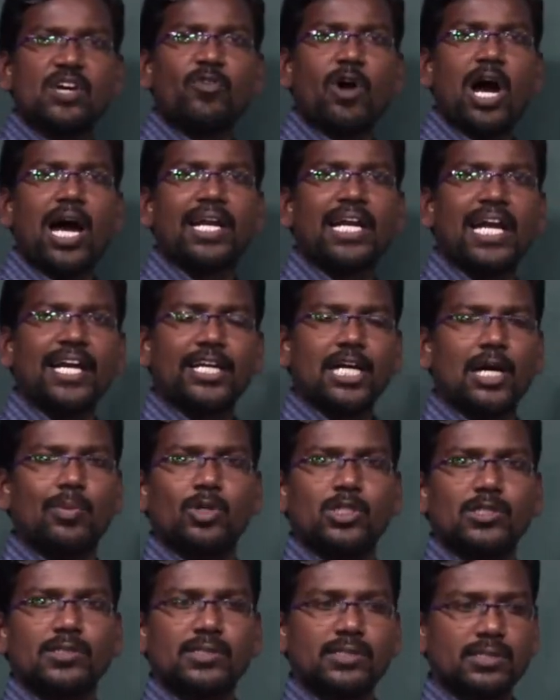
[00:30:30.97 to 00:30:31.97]
of organic
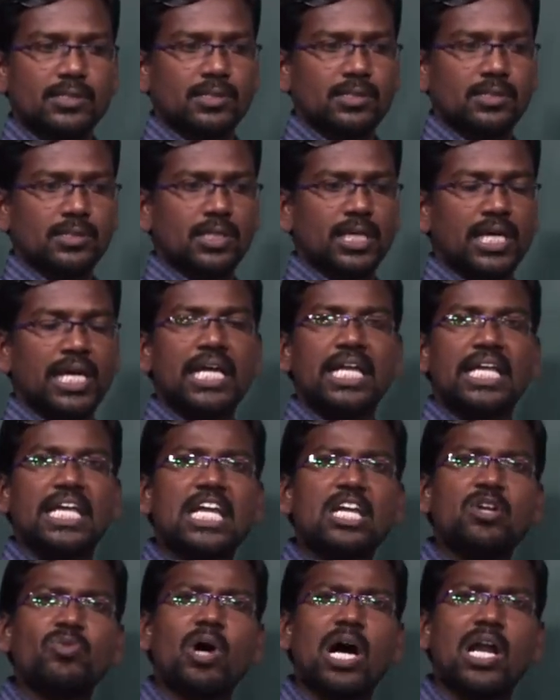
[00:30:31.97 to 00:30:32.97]
compounds
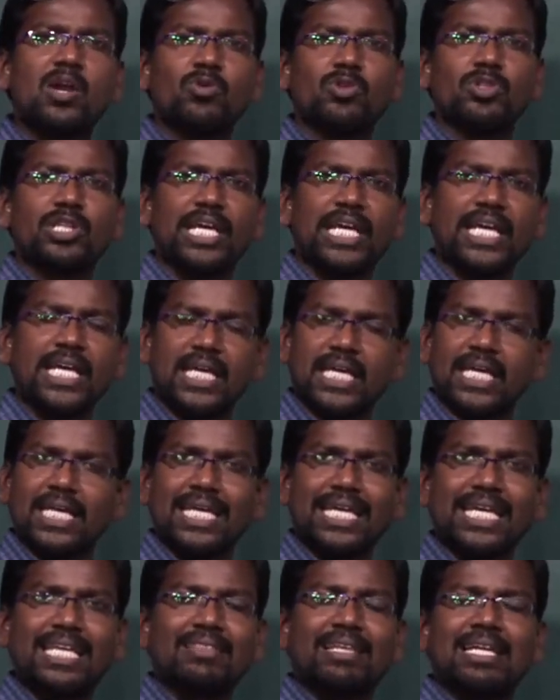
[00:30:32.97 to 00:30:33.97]
involved
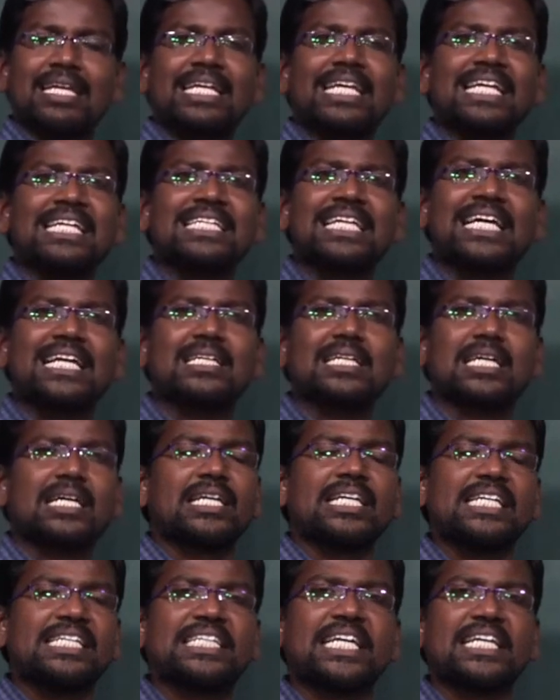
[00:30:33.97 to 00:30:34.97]
in the
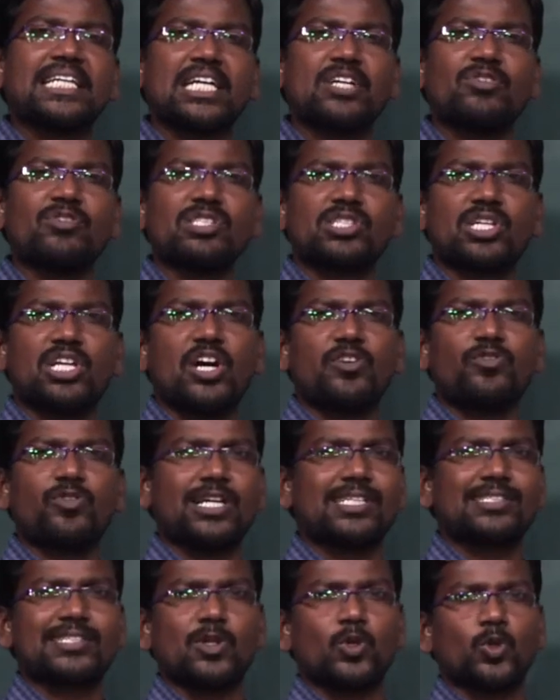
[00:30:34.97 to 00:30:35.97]
interconversion of
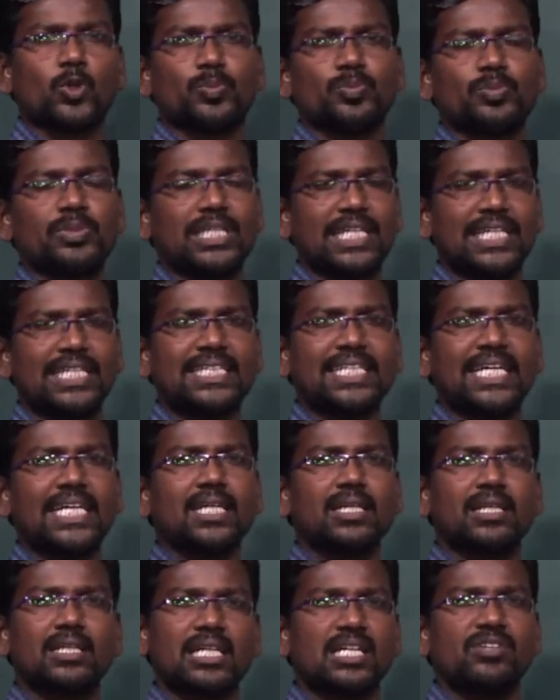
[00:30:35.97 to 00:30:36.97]
functional group.
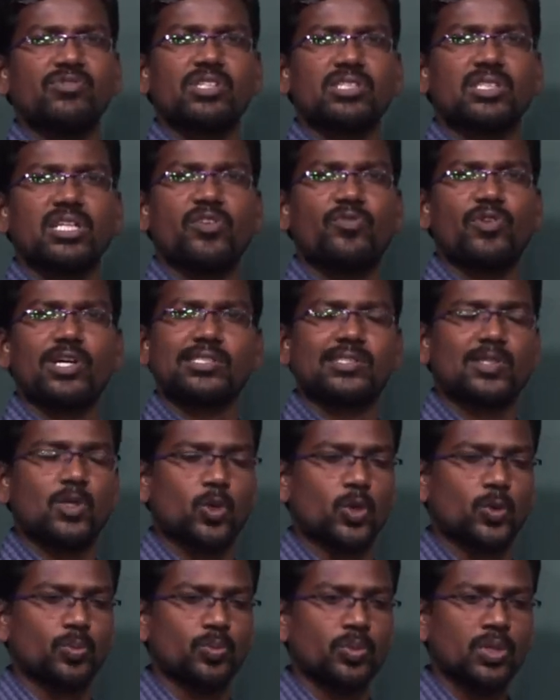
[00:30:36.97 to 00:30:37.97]
Interconversion of functional
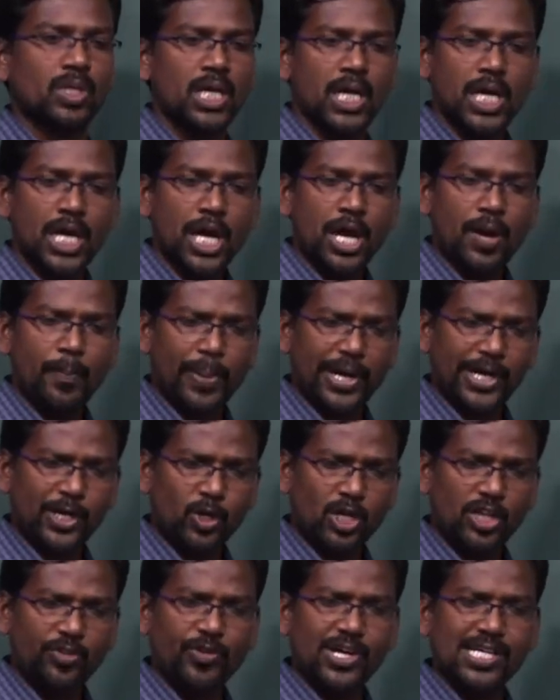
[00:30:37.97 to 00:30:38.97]
group.
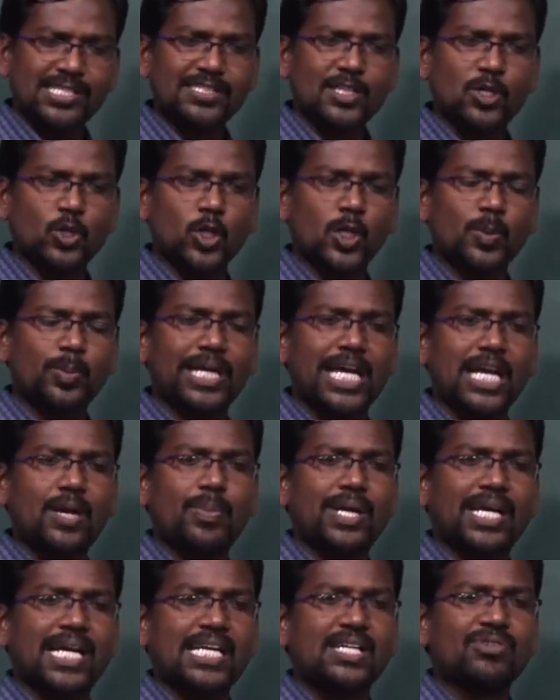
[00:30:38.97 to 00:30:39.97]
Particular functional group can
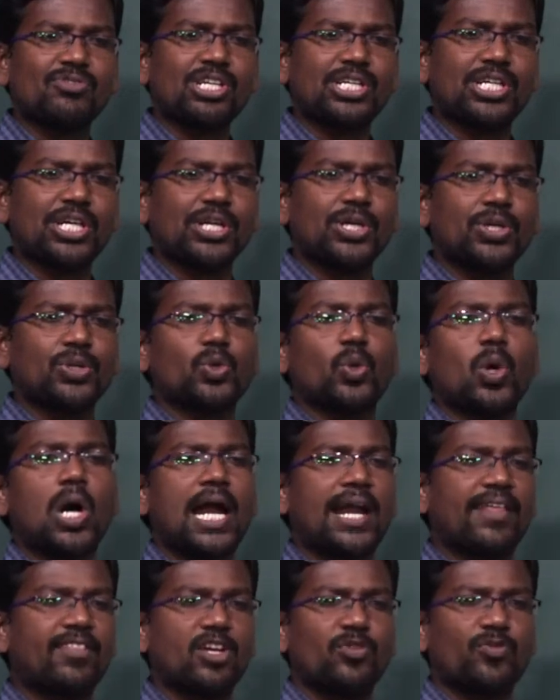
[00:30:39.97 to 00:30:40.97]
be converted into
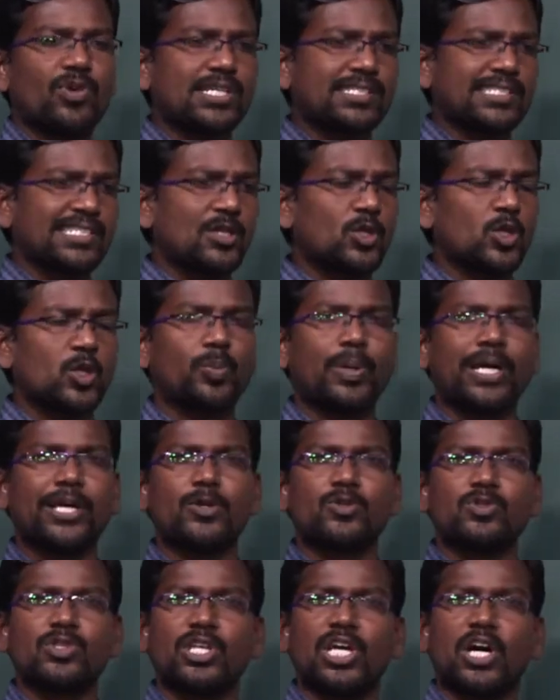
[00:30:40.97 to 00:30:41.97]
another functional group by
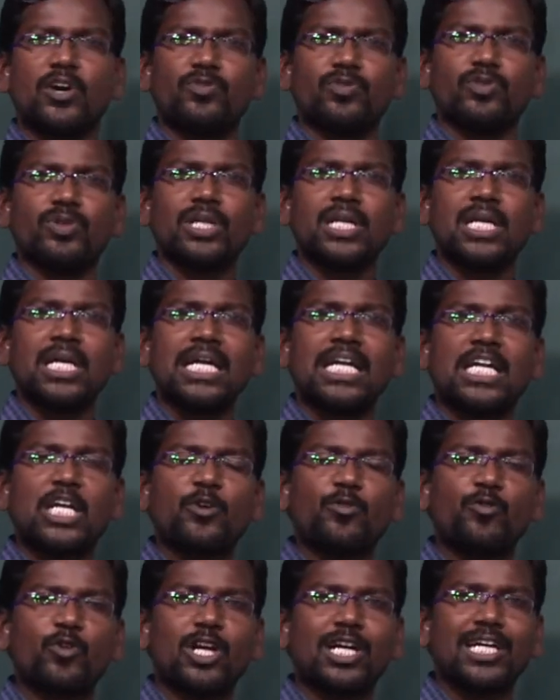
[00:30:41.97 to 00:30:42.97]
using of
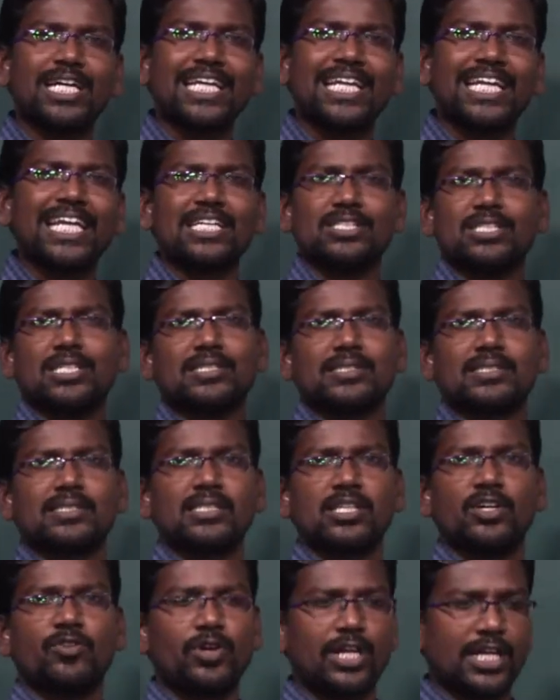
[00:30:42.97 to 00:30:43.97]
different
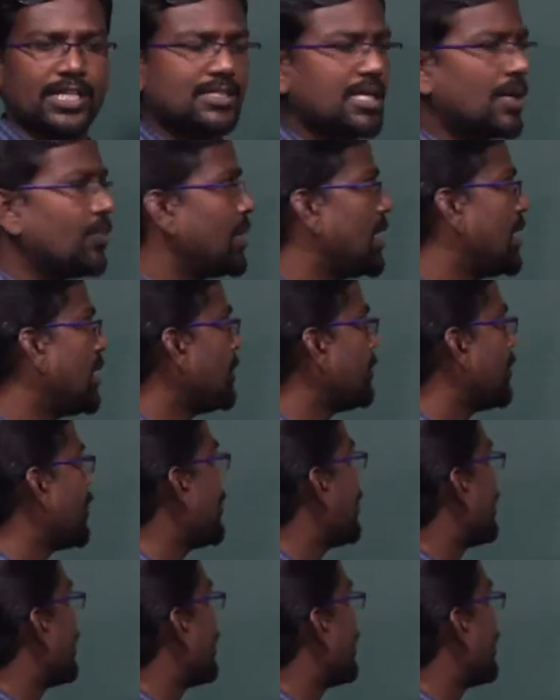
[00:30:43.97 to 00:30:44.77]
reagents. For example,